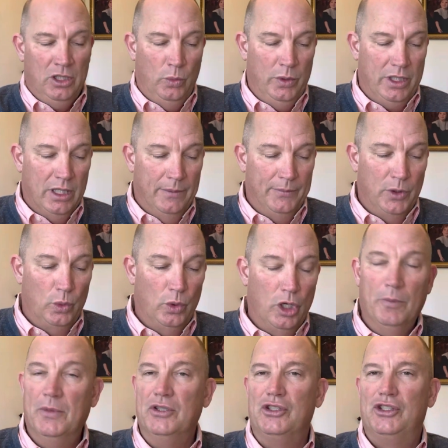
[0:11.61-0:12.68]
we come to
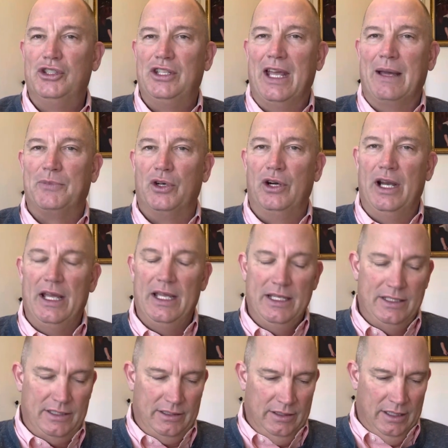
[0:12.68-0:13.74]
Romans chapter 8.